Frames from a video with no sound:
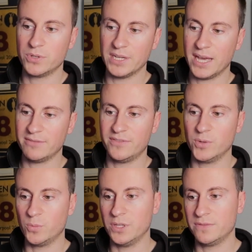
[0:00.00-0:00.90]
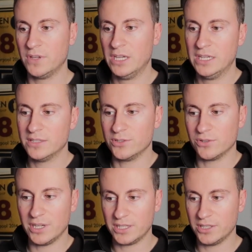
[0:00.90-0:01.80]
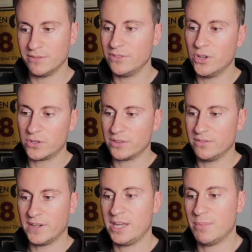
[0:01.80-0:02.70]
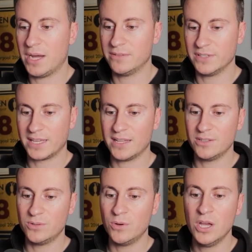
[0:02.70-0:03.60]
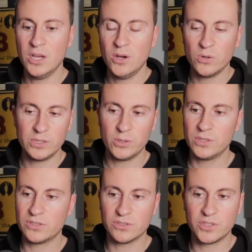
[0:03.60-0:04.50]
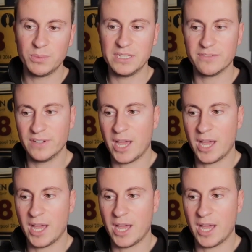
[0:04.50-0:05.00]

can have fun with to try and kind of knock the flame out of the candle. All in all, there's just so many different